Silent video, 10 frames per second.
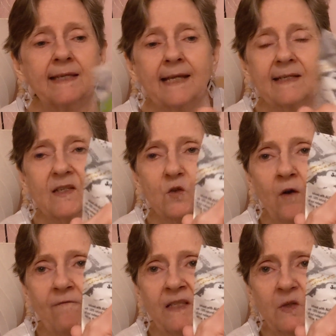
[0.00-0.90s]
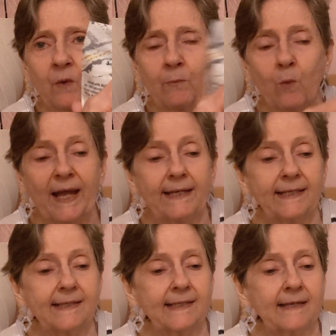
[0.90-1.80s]
Yes, softens when wet,
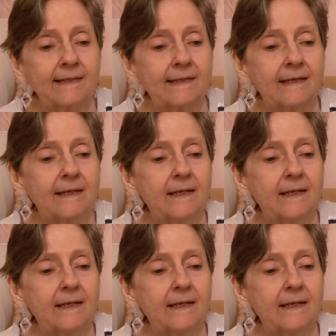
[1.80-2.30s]
it says.